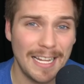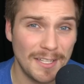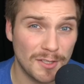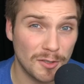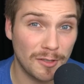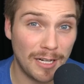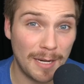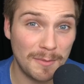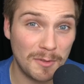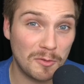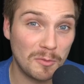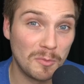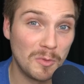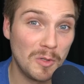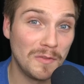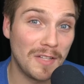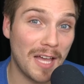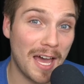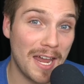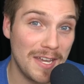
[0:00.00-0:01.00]
Instagram just
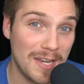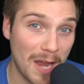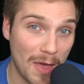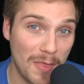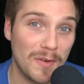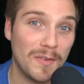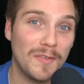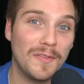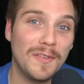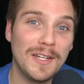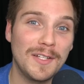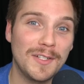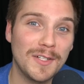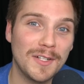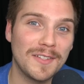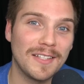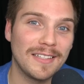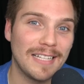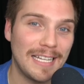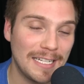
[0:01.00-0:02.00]
removed another
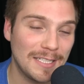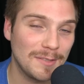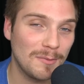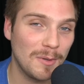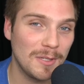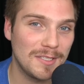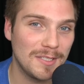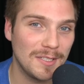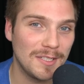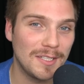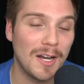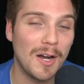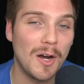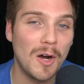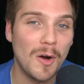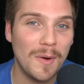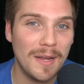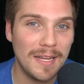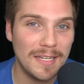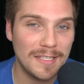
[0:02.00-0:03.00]
feature. The latest one to
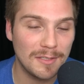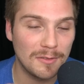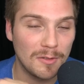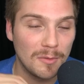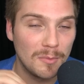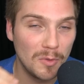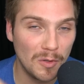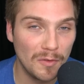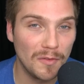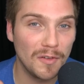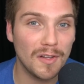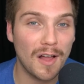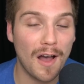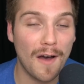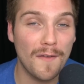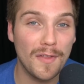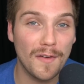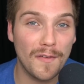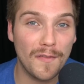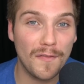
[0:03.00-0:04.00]
go is the removal
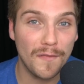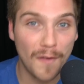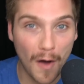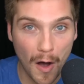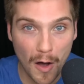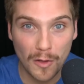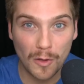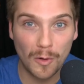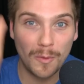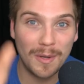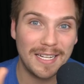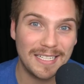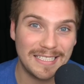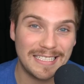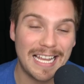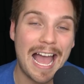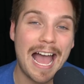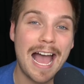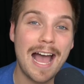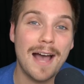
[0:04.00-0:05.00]
of the following
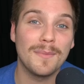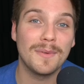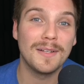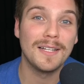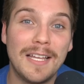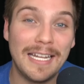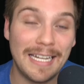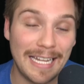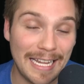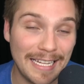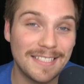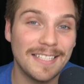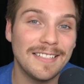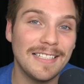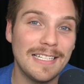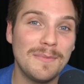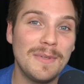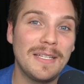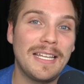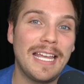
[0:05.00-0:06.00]
tab. It
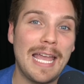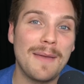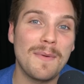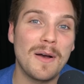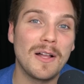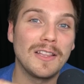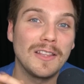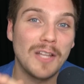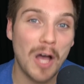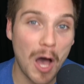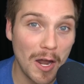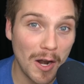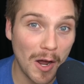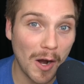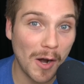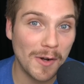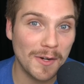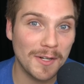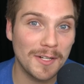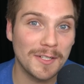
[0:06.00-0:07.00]
instantly became a lot
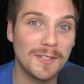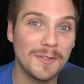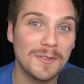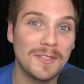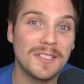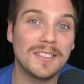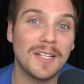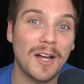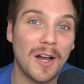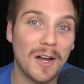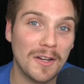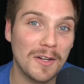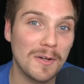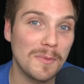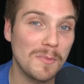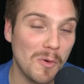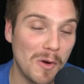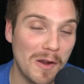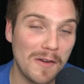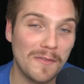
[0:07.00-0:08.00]
harder to stalk your
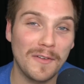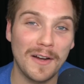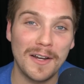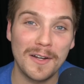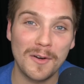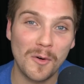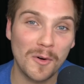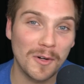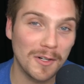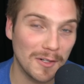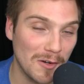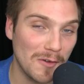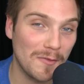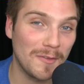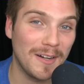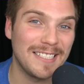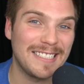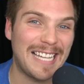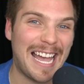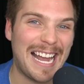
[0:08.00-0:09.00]
boyfriend or
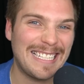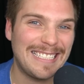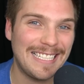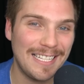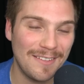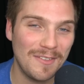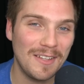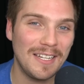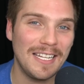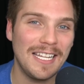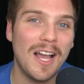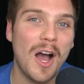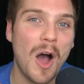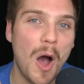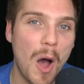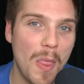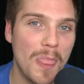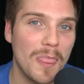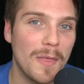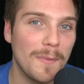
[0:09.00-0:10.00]
girlfriend's activity
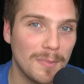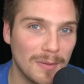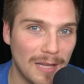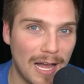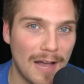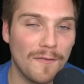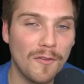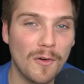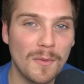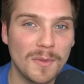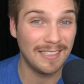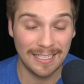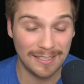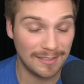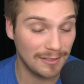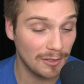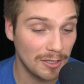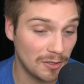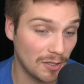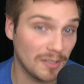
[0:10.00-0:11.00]
on the platform. This
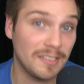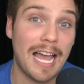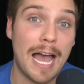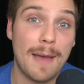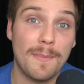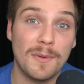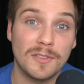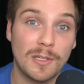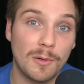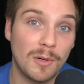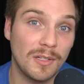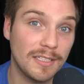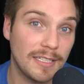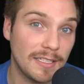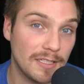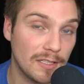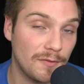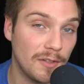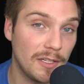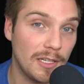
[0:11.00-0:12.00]
literally just happened. So I wanted to get
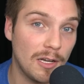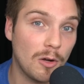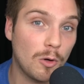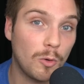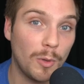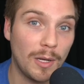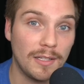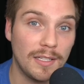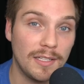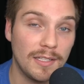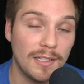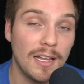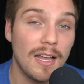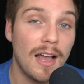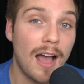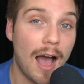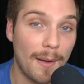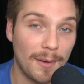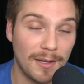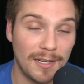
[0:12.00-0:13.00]
this video out quickly.
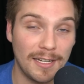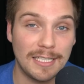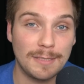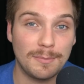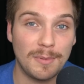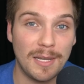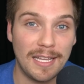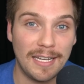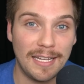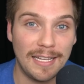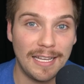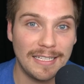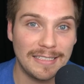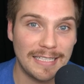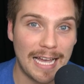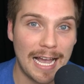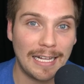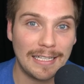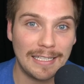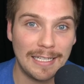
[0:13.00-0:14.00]
I'm going to explain
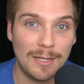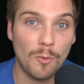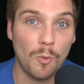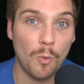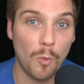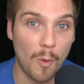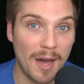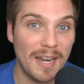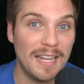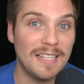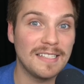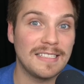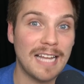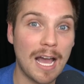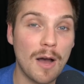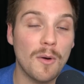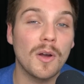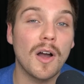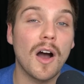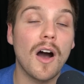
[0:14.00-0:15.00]
exactly what is
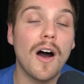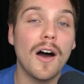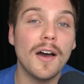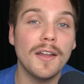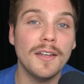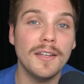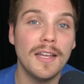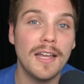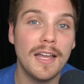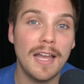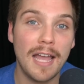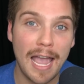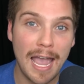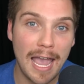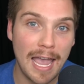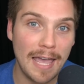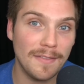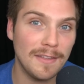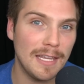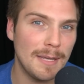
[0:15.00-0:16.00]
now gone
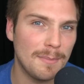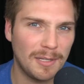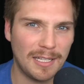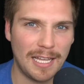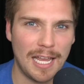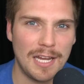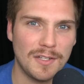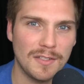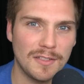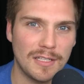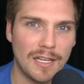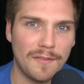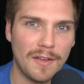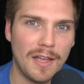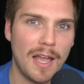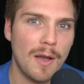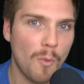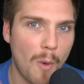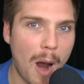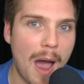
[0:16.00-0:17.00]
and the implications of
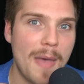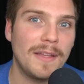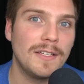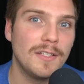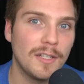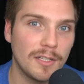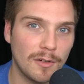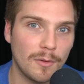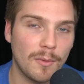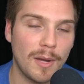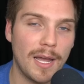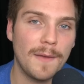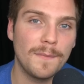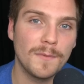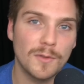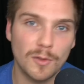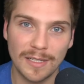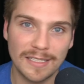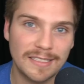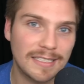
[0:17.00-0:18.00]
it and why they took it away.
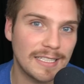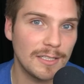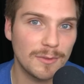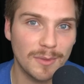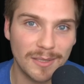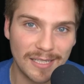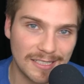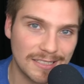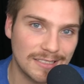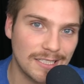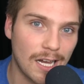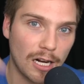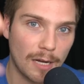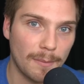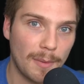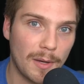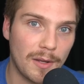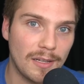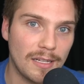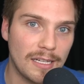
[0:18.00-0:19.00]
So let's get into it. Let's talk
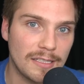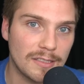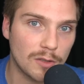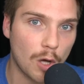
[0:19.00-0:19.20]
about it. Let's